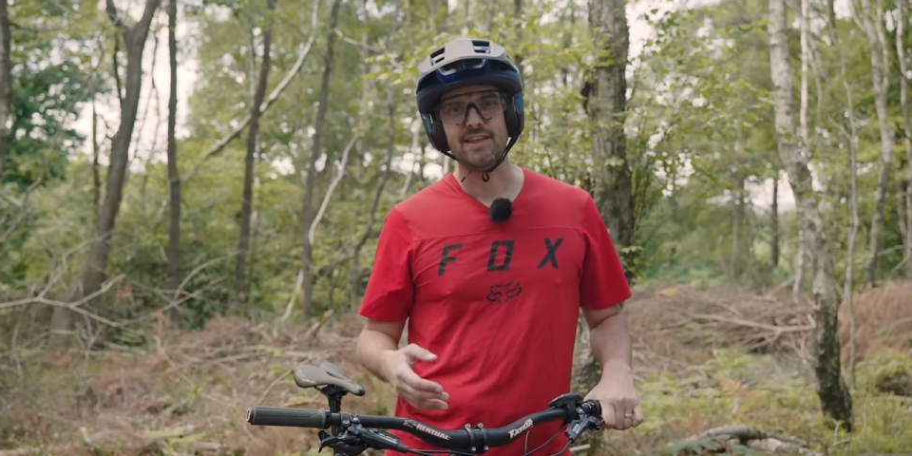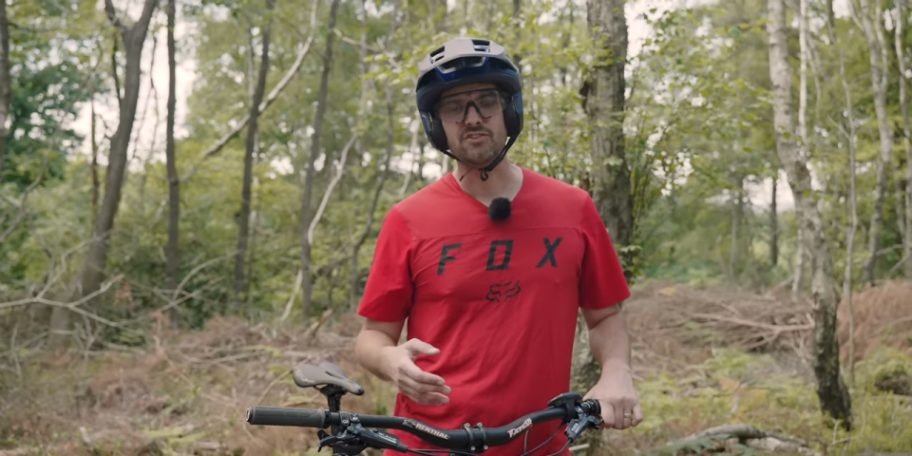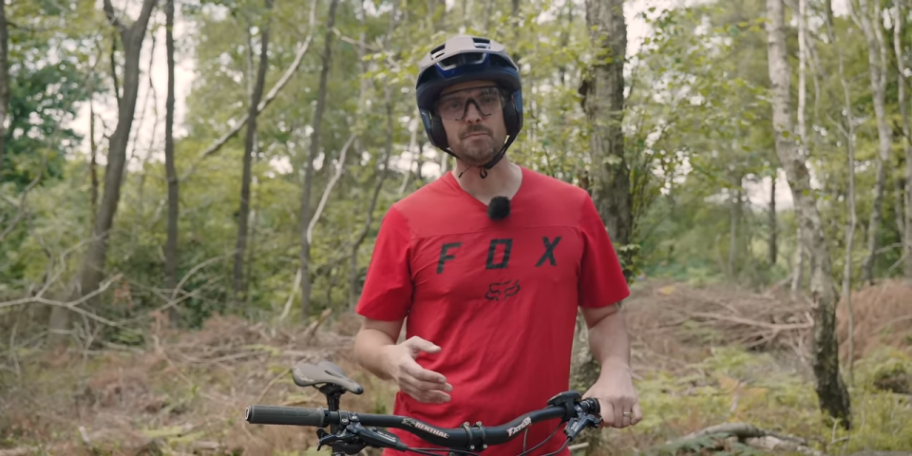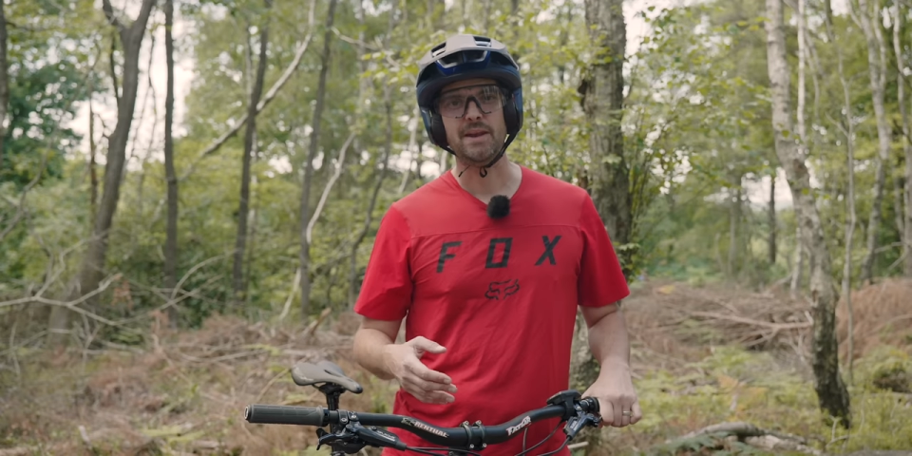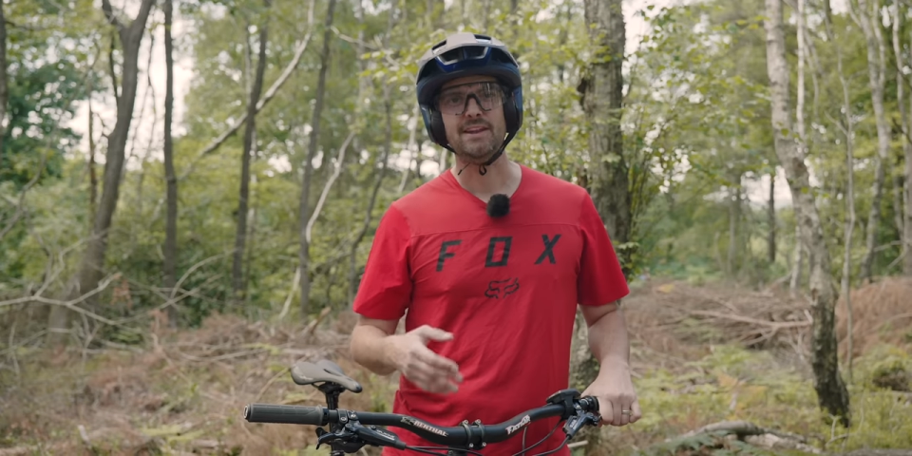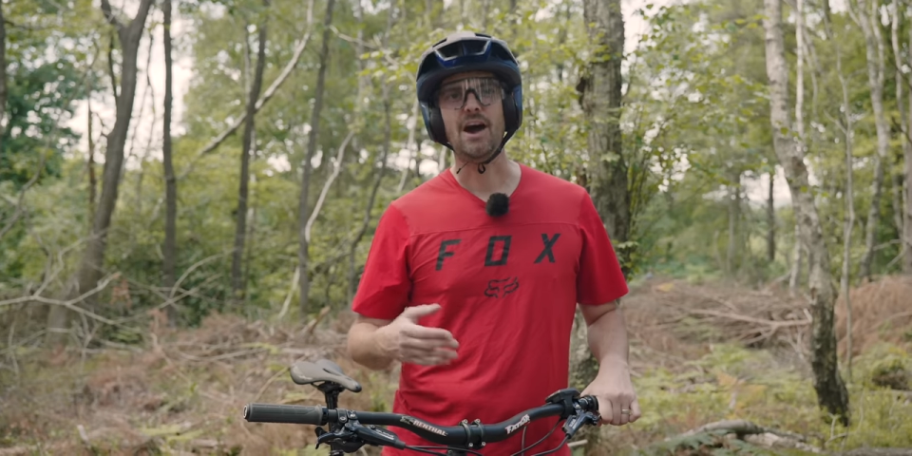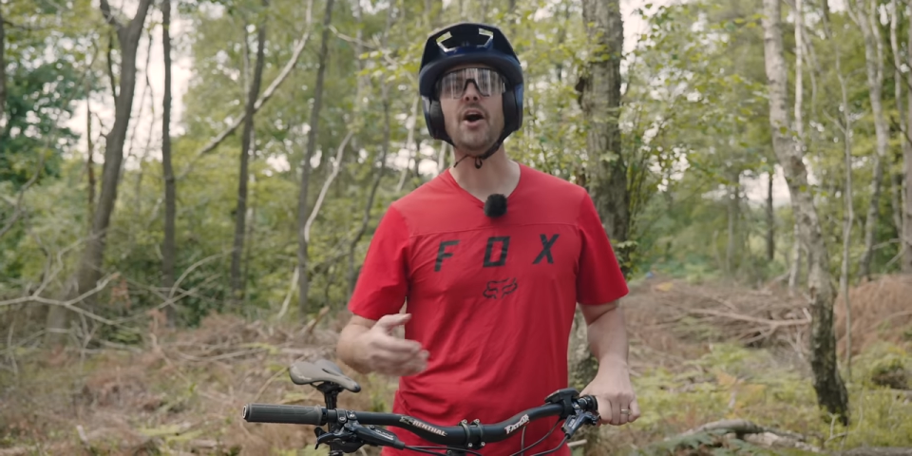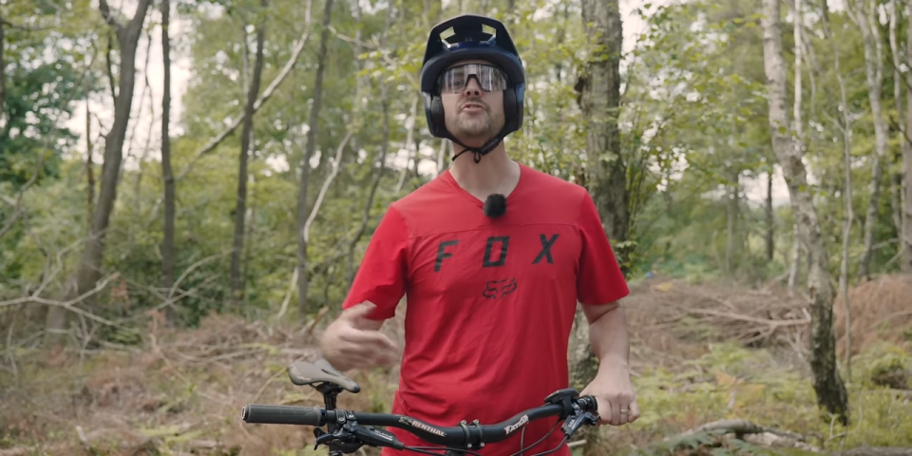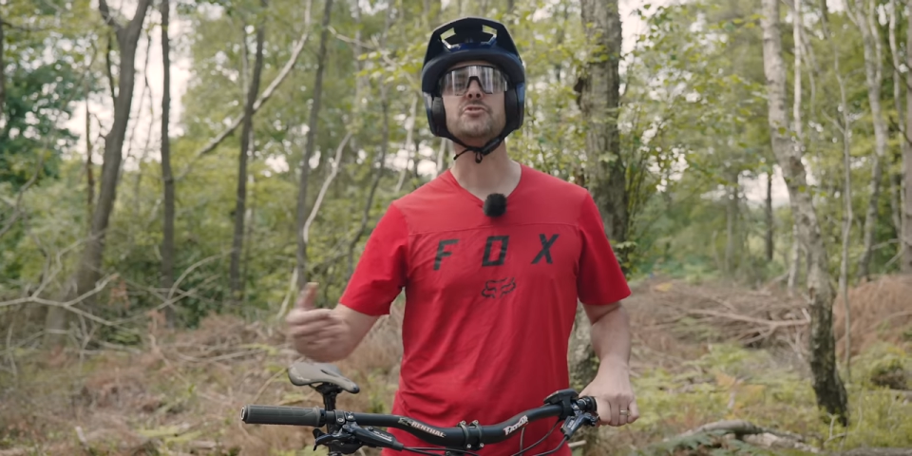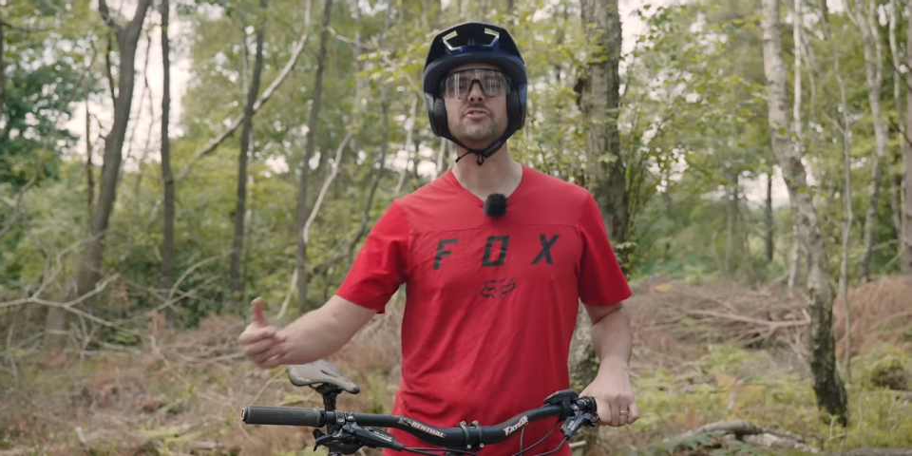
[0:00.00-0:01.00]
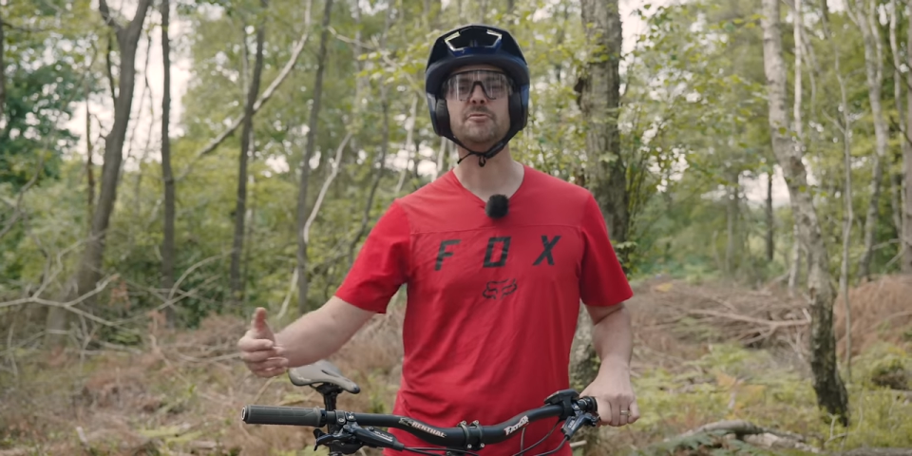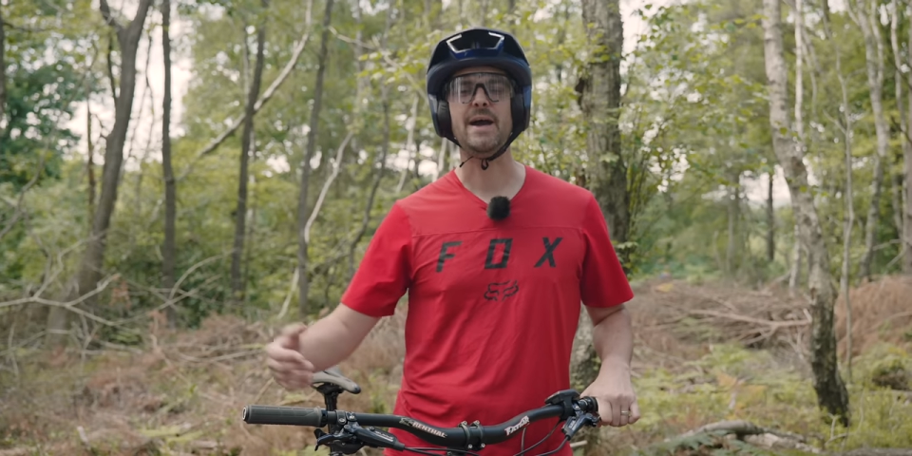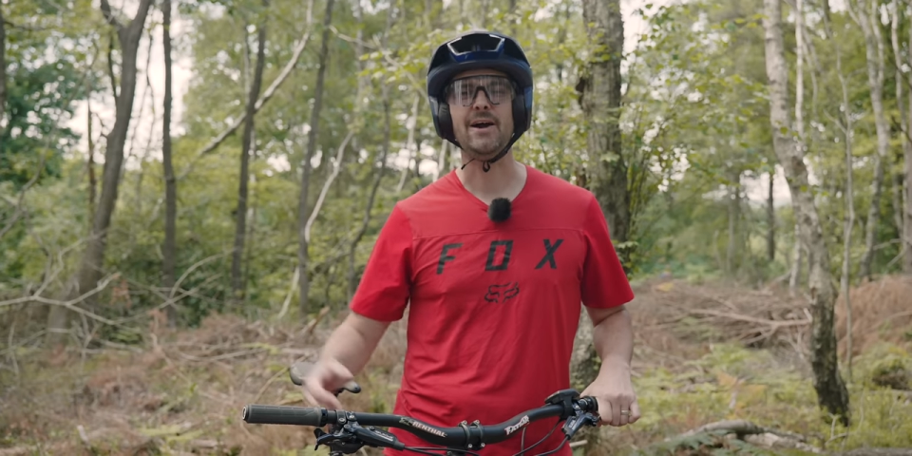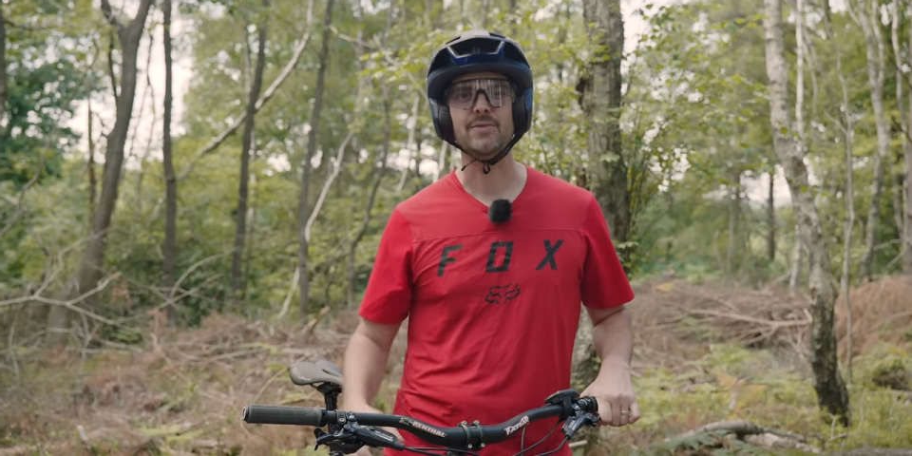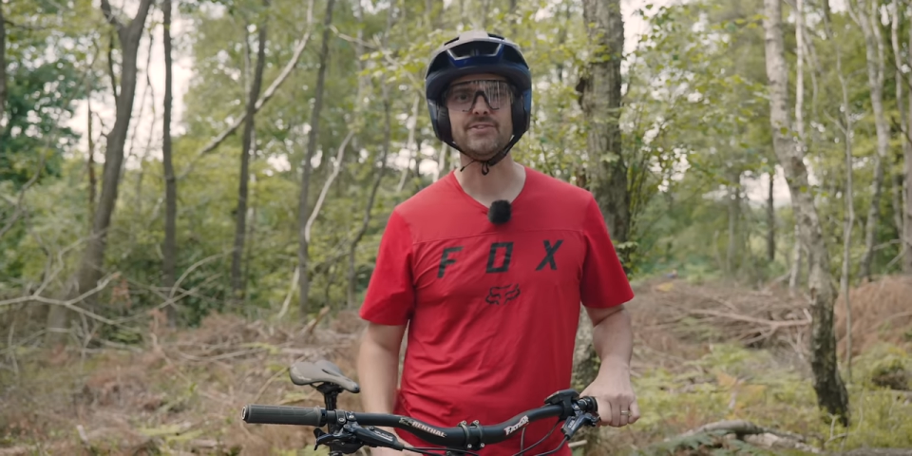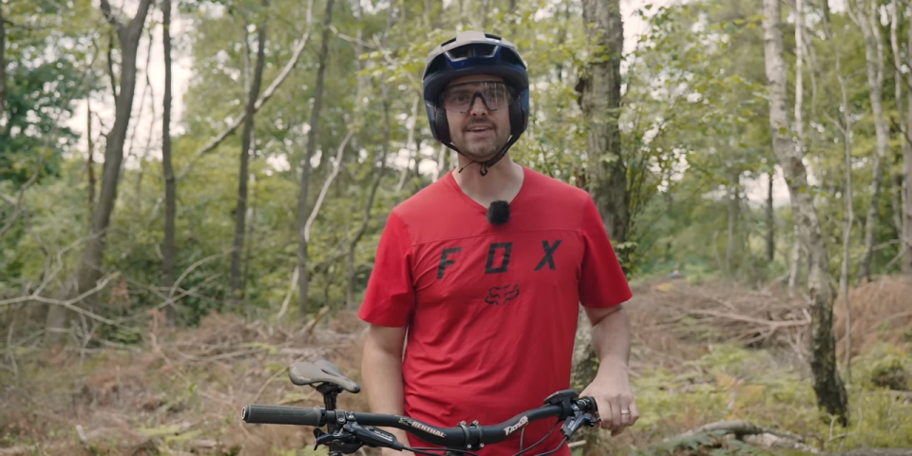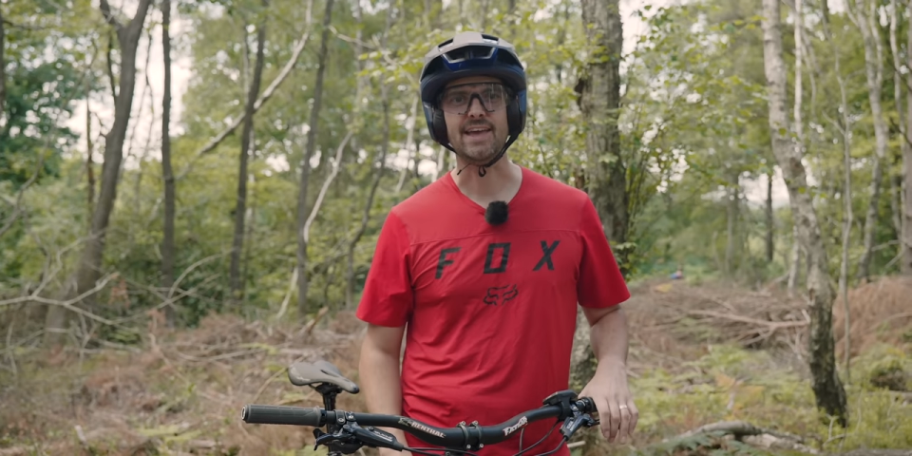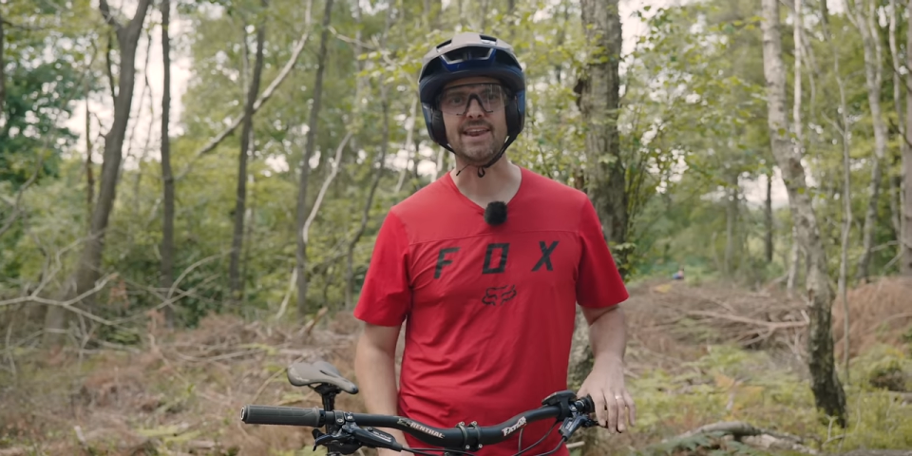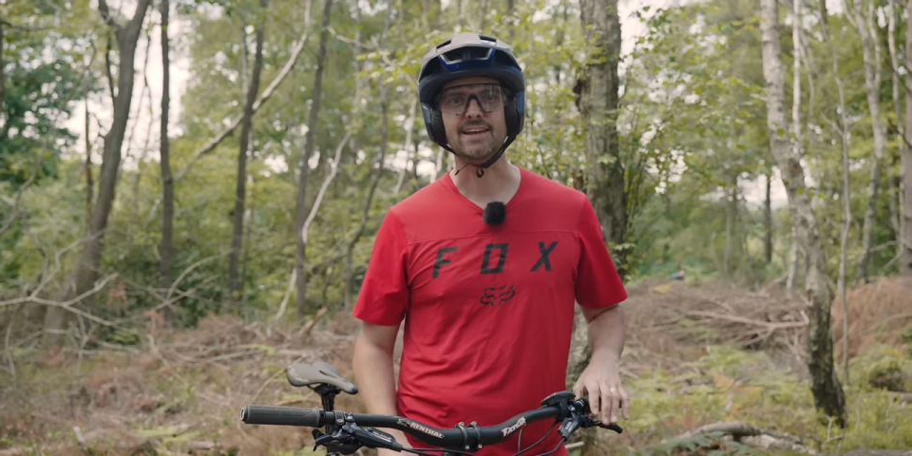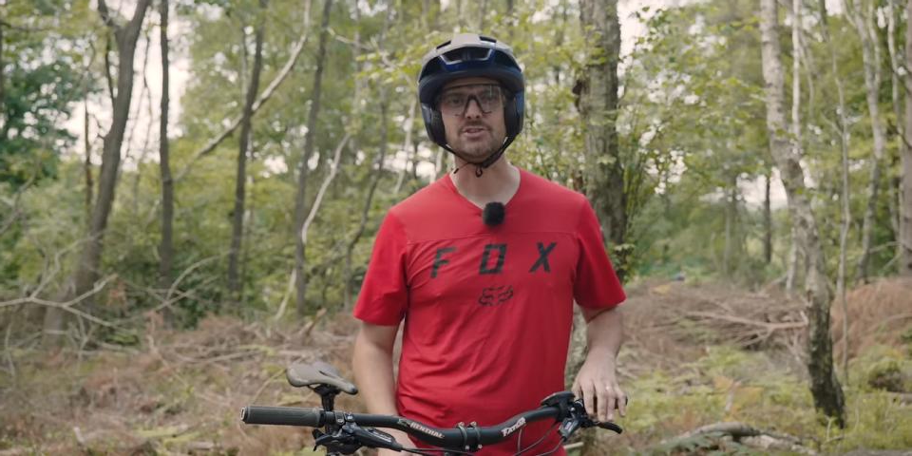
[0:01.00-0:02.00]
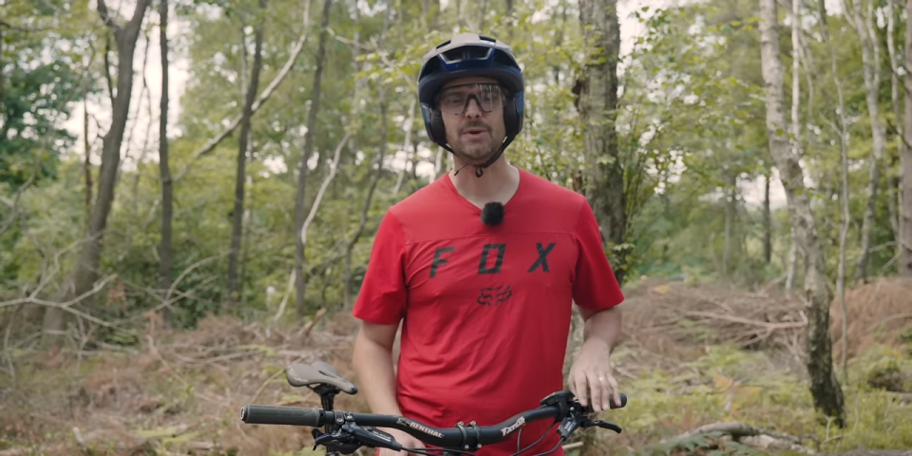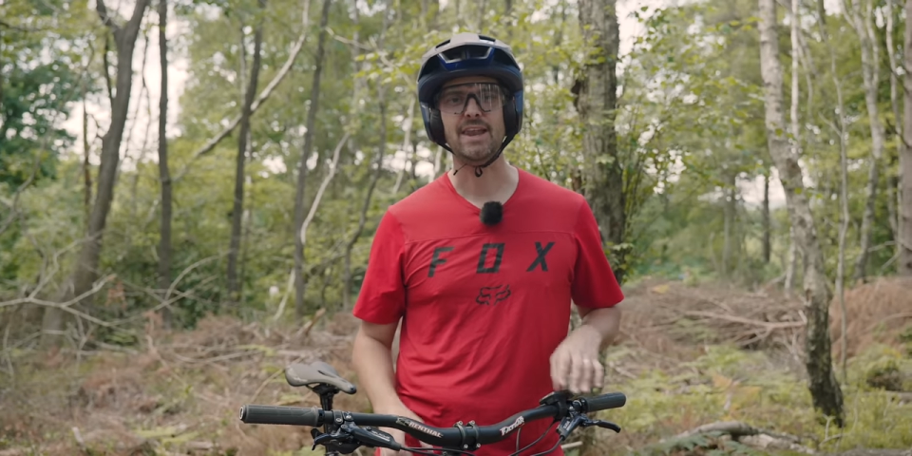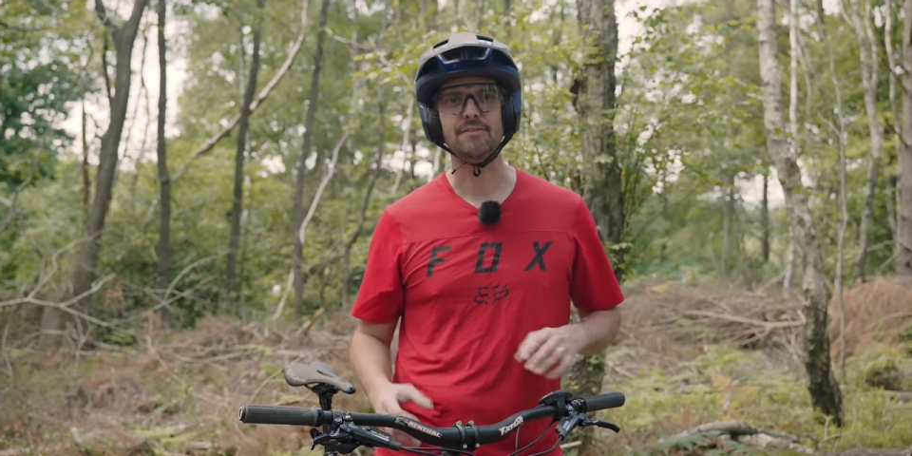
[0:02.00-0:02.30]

and then spending hundreds of pounds to get it to a